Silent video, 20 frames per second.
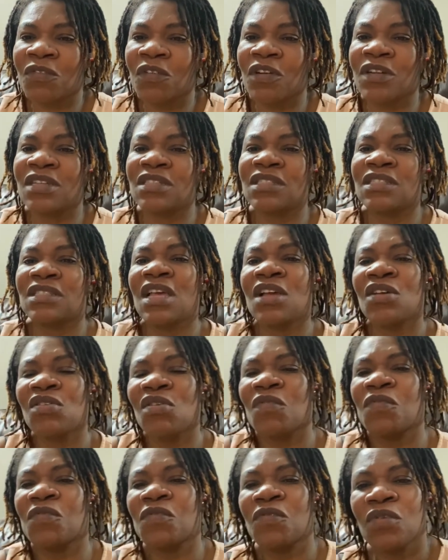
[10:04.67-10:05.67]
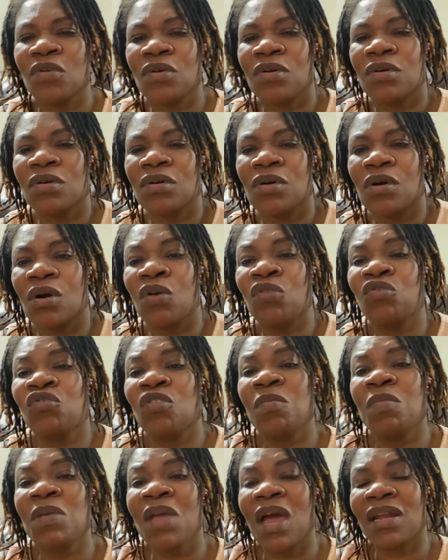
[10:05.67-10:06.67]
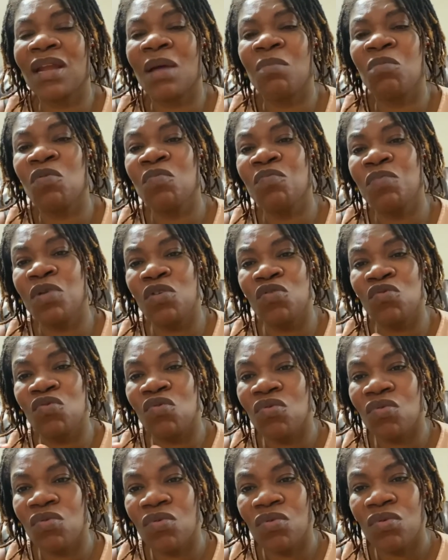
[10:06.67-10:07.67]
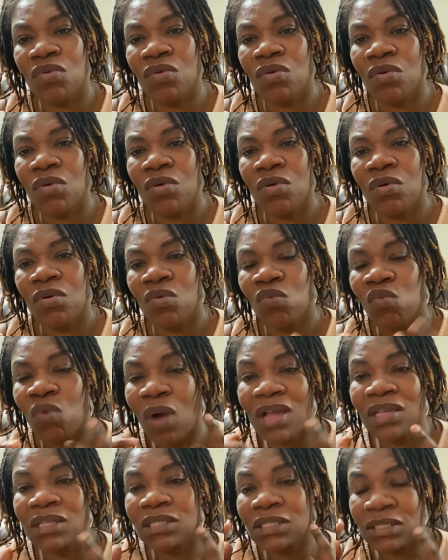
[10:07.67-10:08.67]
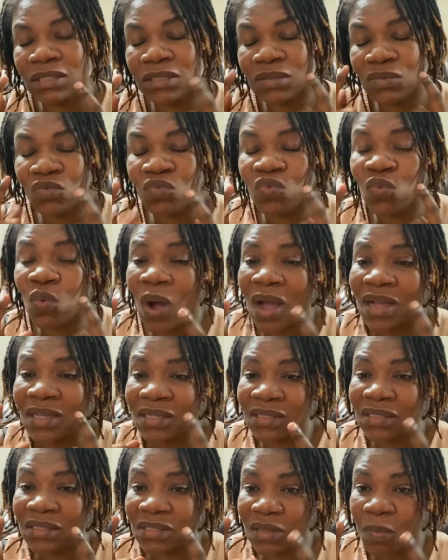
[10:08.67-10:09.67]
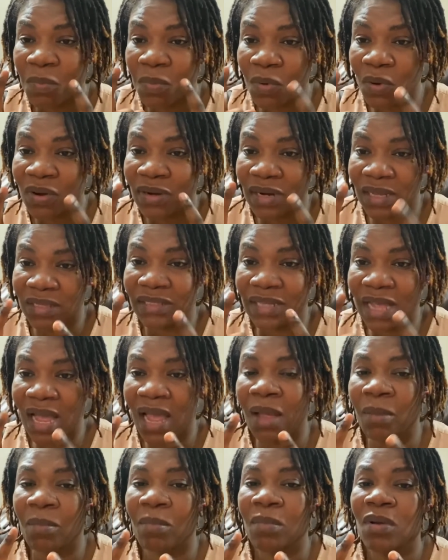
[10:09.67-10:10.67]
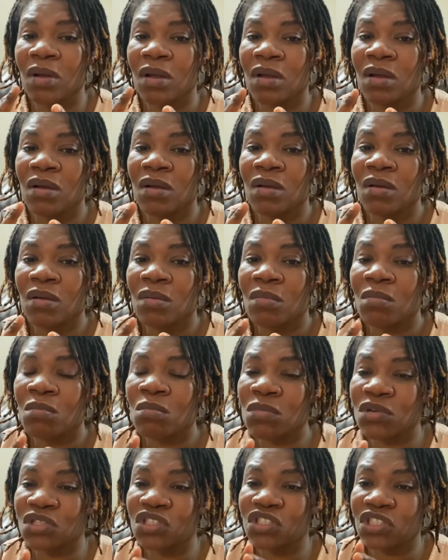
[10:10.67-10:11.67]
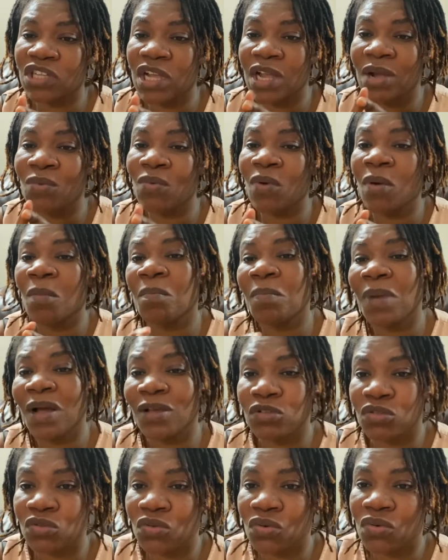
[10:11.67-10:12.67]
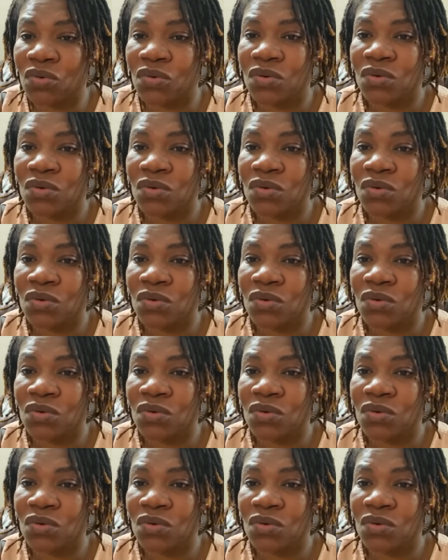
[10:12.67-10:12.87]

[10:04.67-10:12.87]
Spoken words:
the sake of Odobi and Mumbino, once upon a time, mo share one parcel.